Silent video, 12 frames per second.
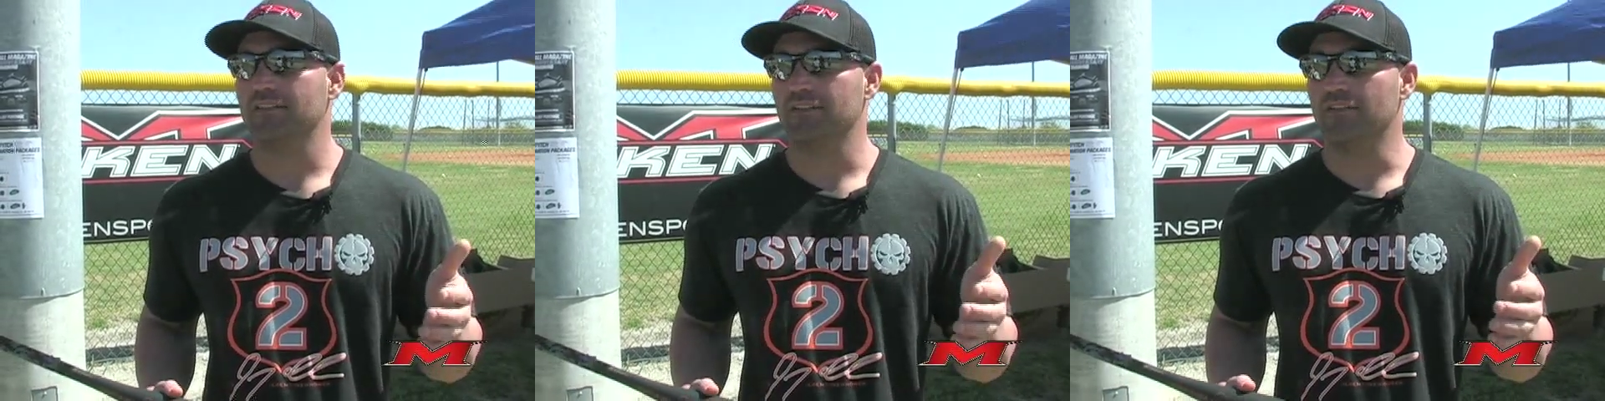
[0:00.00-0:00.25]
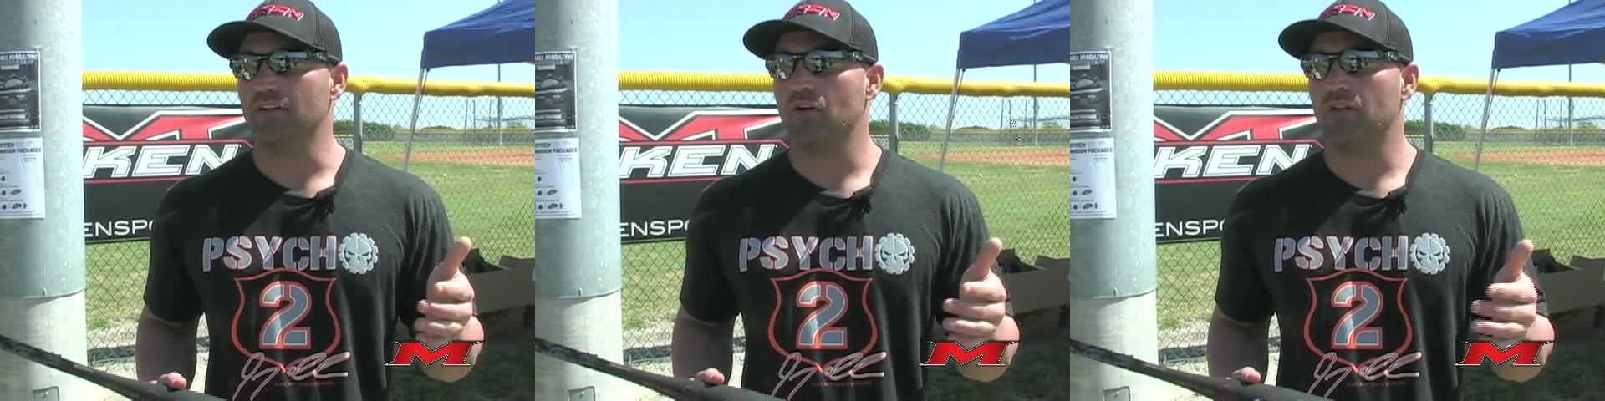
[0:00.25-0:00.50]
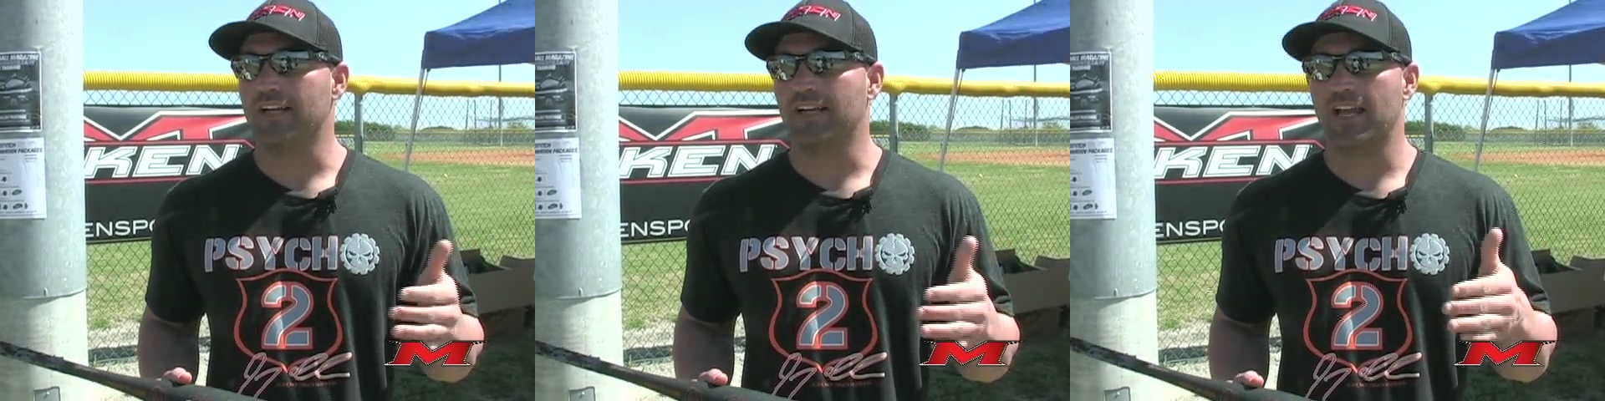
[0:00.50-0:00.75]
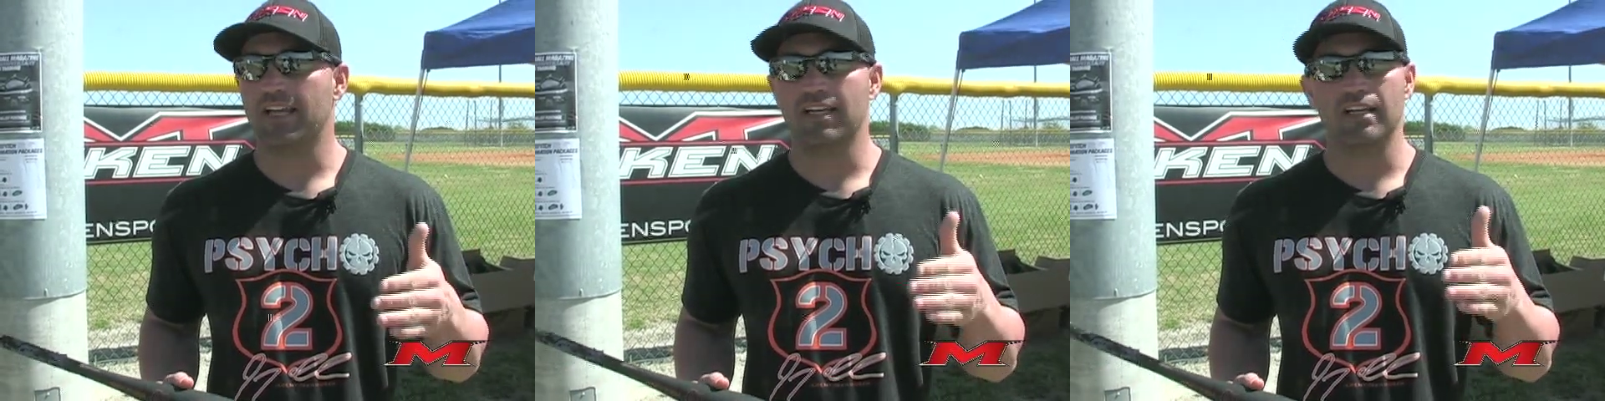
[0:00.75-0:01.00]
You know, like
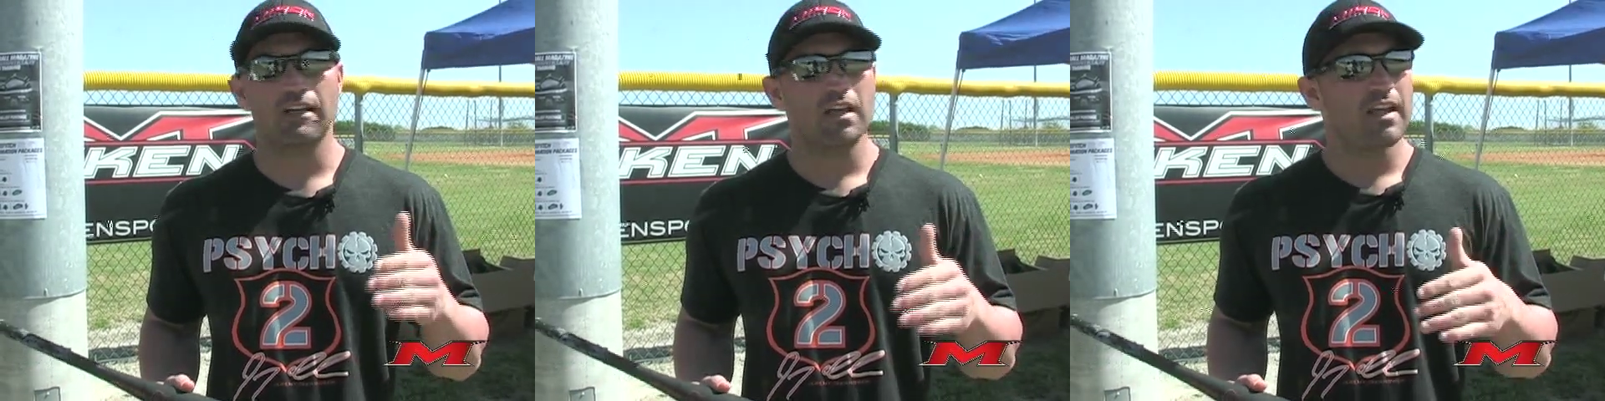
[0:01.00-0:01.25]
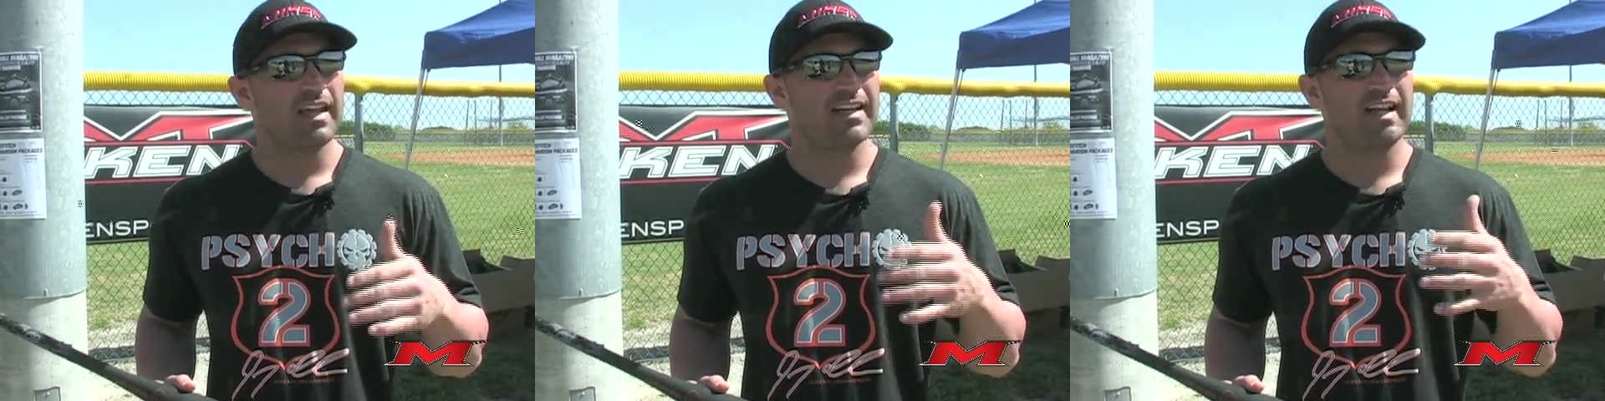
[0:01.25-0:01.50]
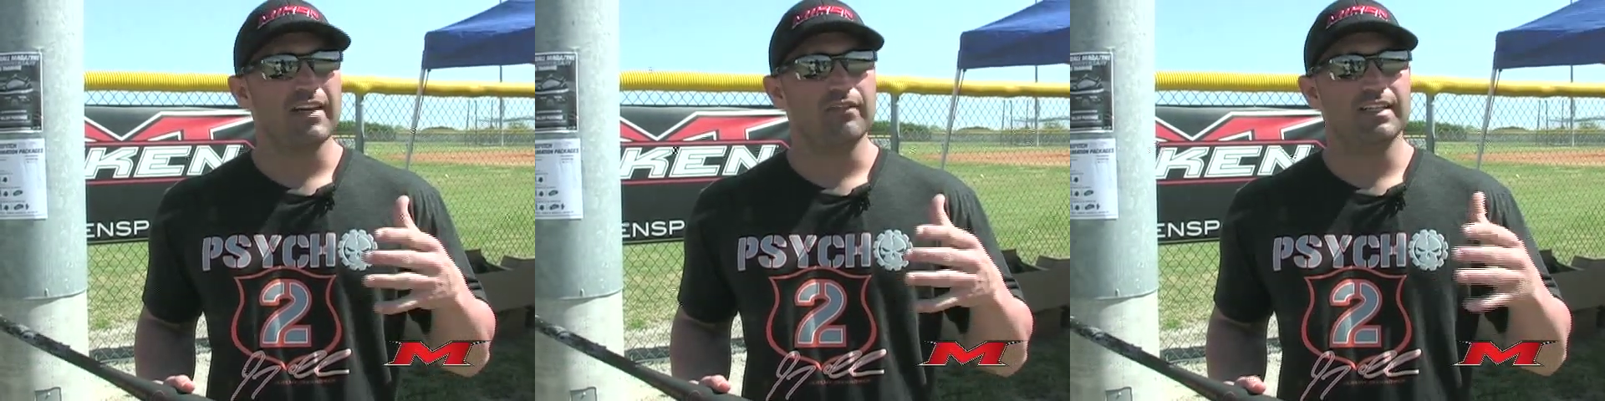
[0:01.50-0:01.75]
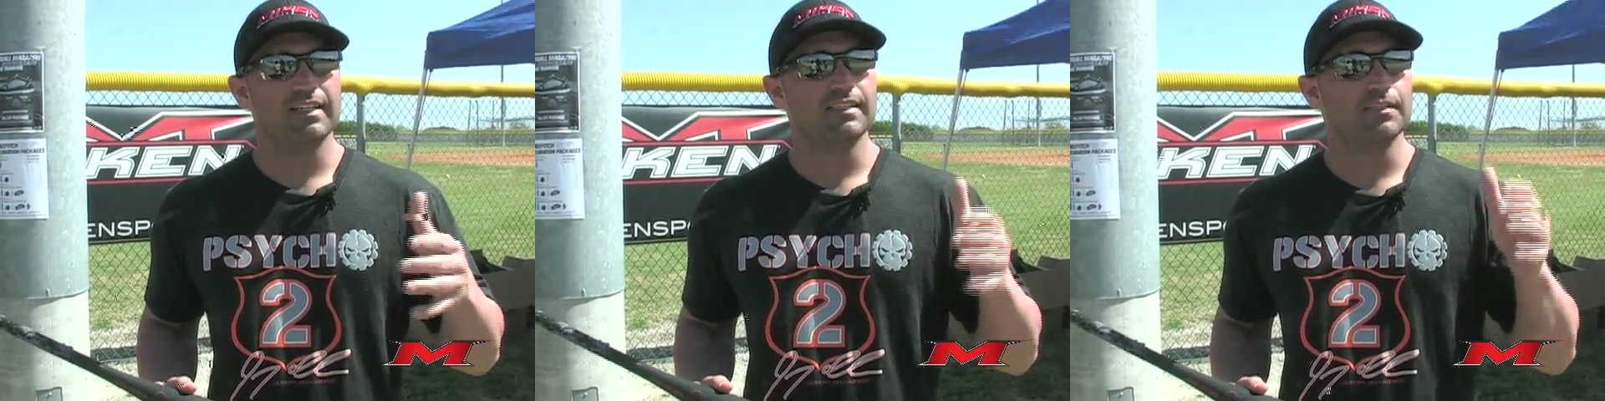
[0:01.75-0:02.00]
and not
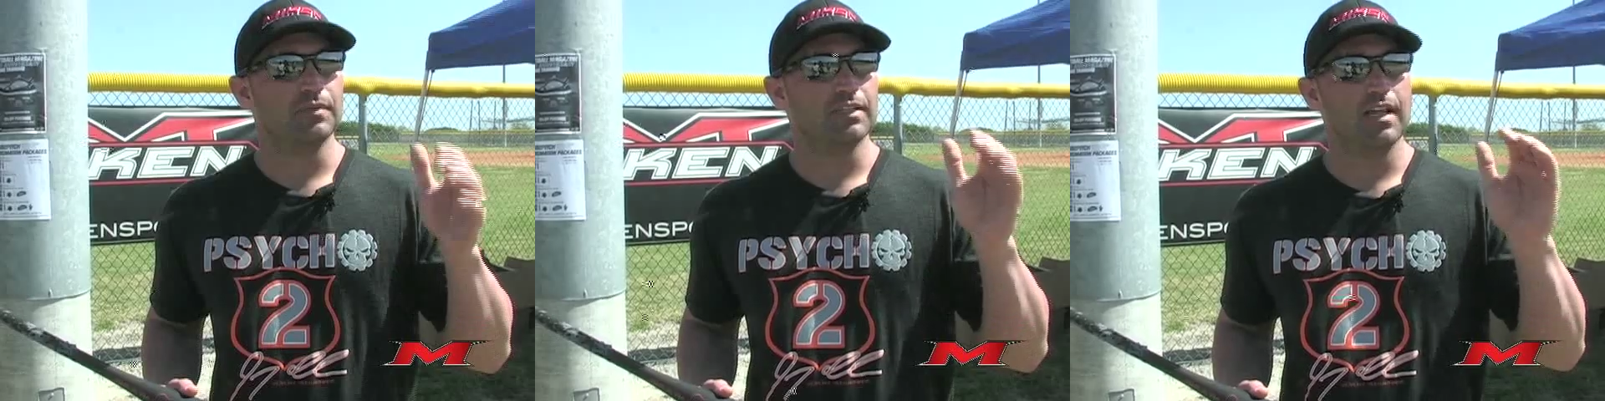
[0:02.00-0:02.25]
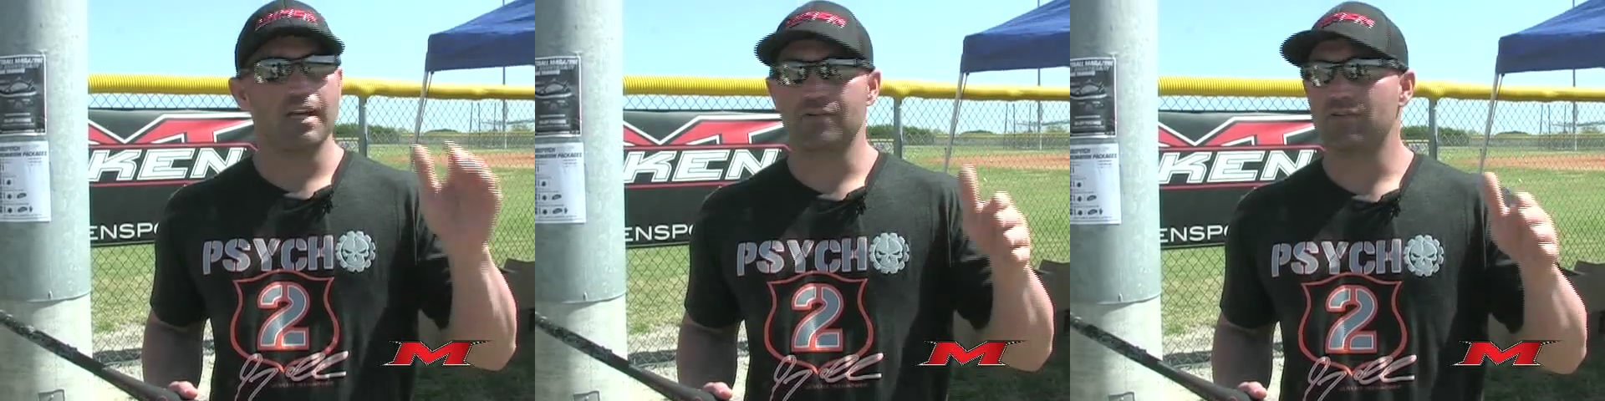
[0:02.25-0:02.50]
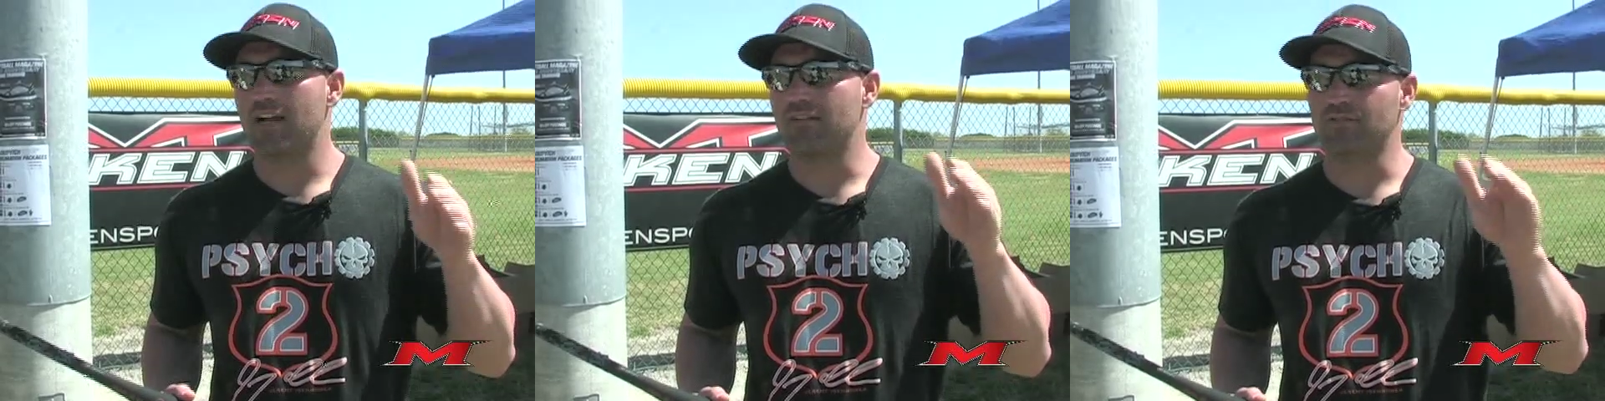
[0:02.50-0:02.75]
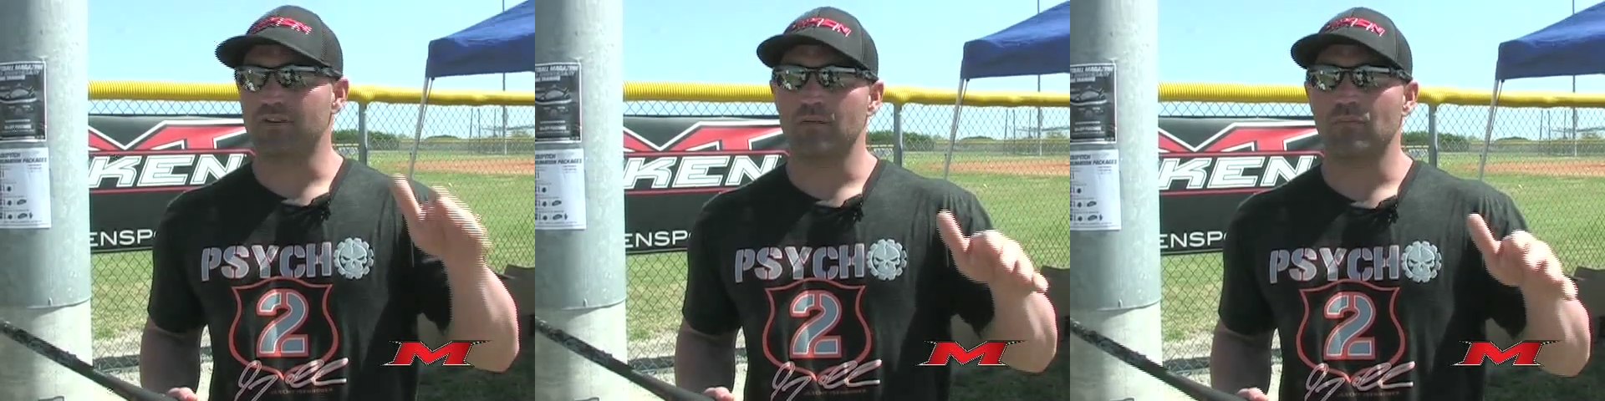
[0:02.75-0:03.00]
even distance, but line
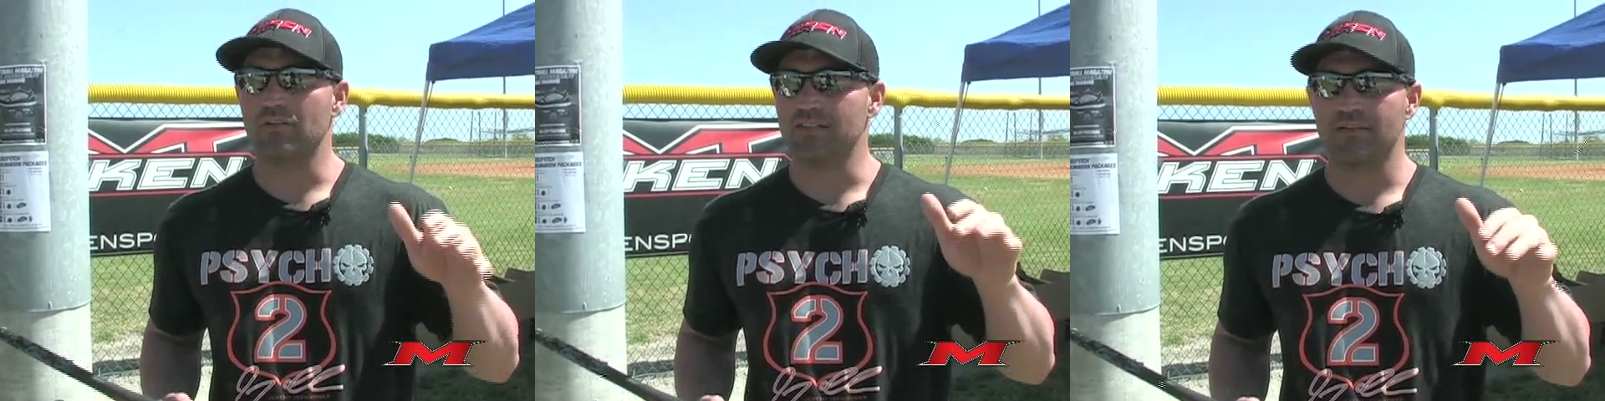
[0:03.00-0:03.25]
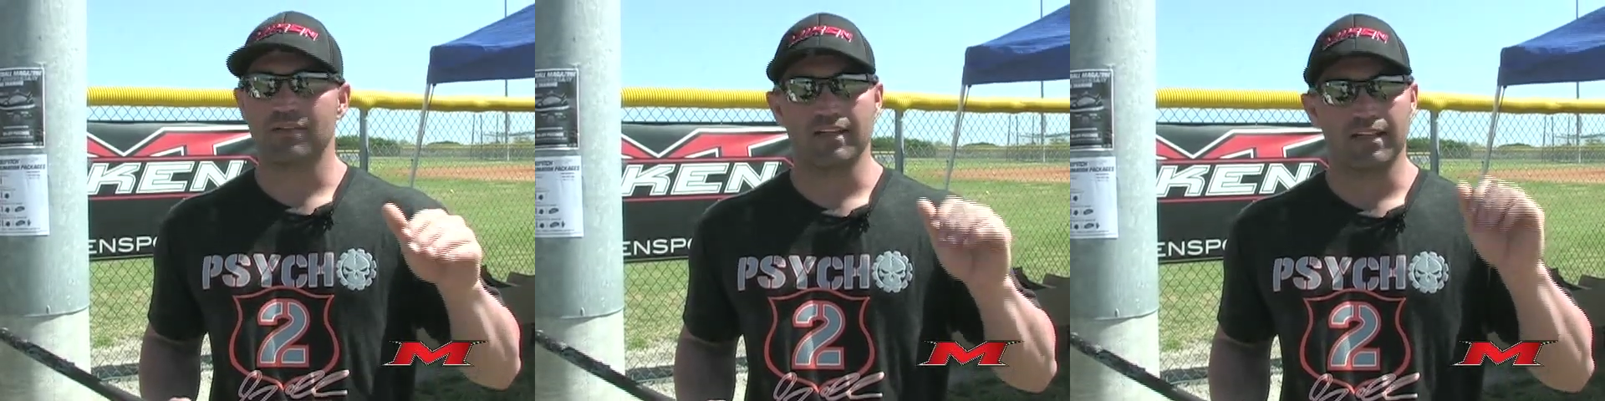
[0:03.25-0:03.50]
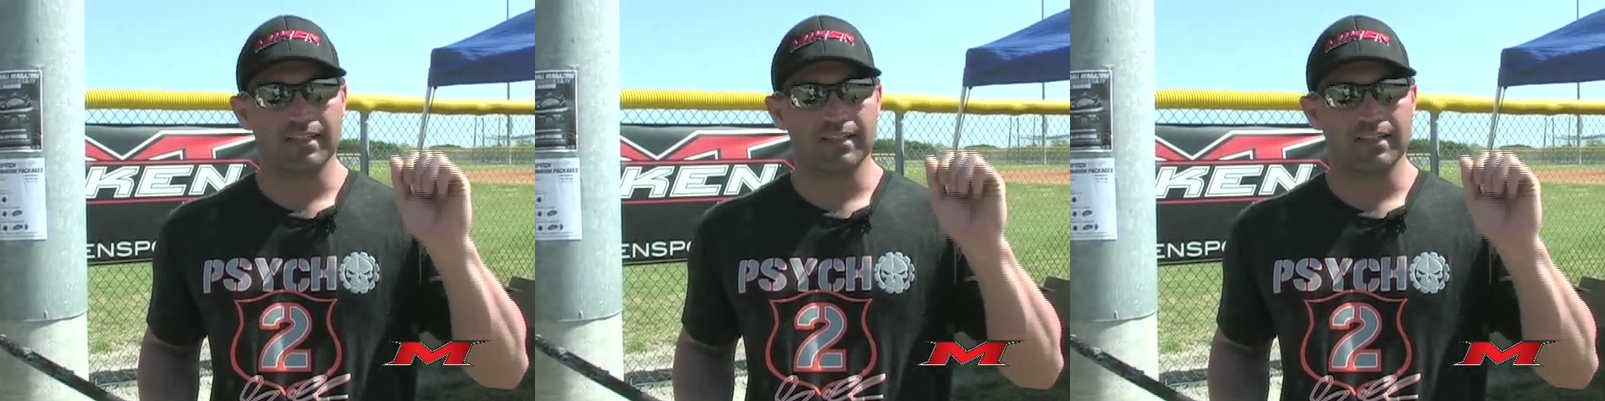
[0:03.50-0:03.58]
drives, ground balls, everything.